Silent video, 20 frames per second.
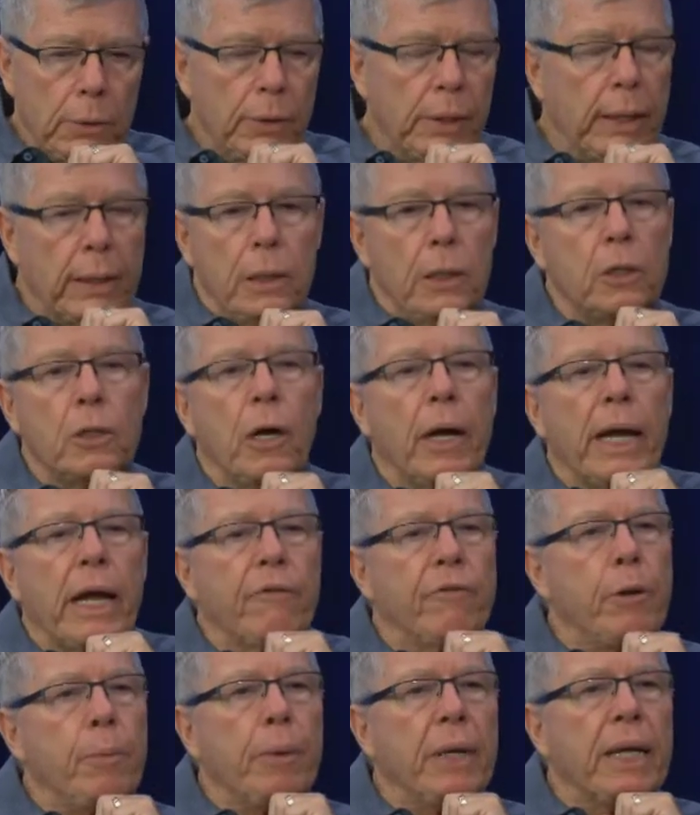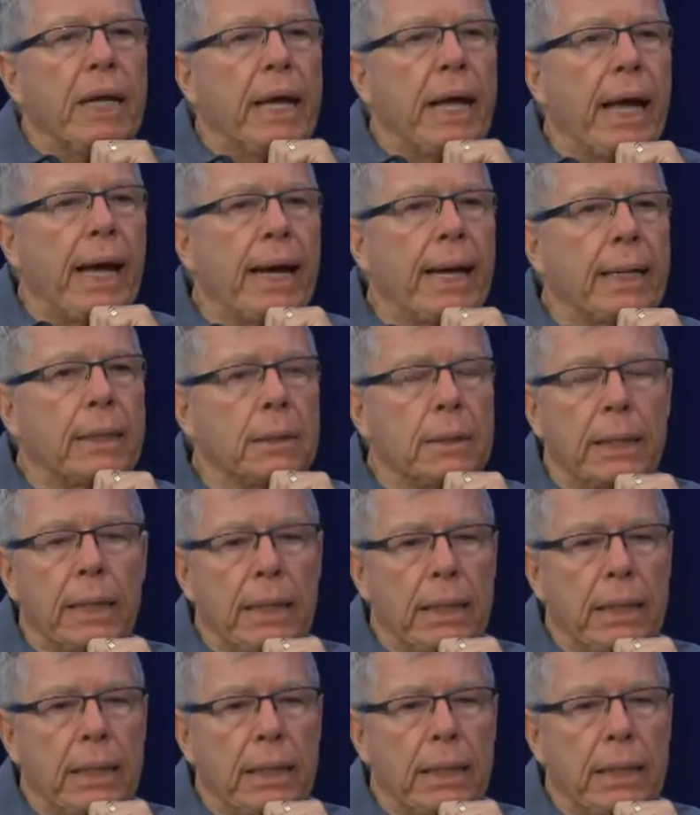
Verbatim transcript: they, you know, everybody had,